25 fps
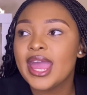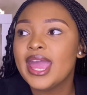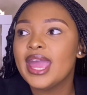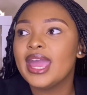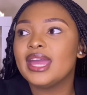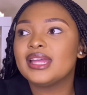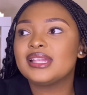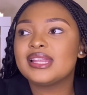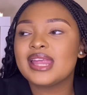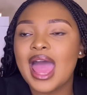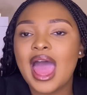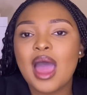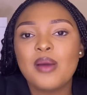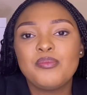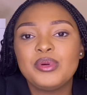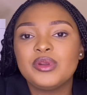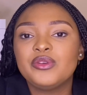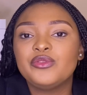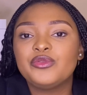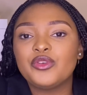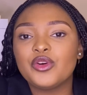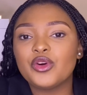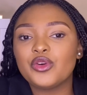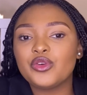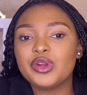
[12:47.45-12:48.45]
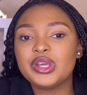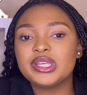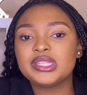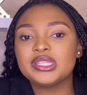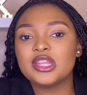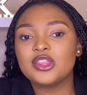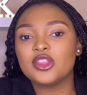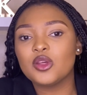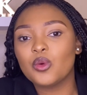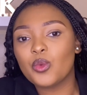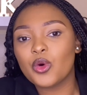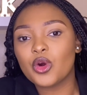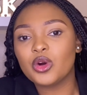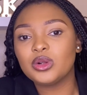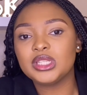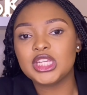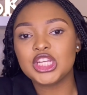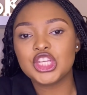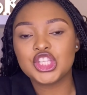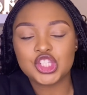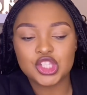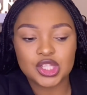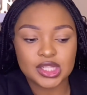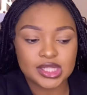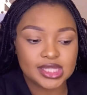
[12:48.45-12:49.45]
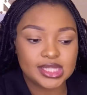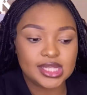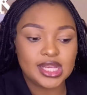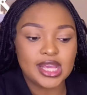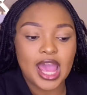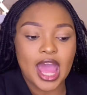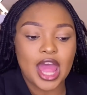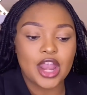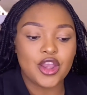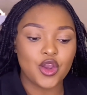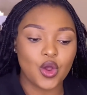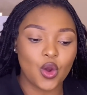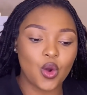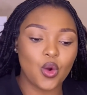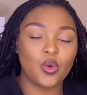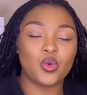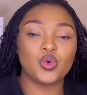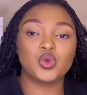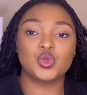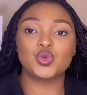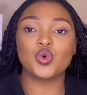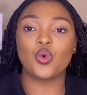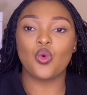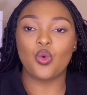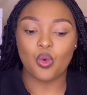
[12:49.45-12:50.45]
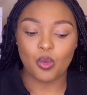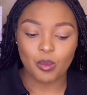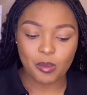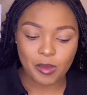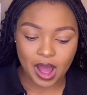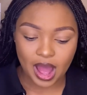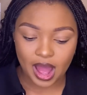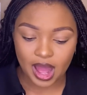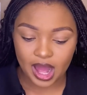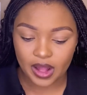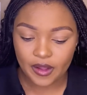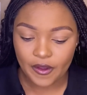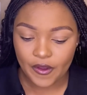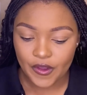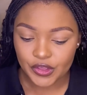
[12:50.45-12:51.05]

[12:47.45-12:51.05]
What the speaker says: It happened for a reason. The world needs to see and know what's over,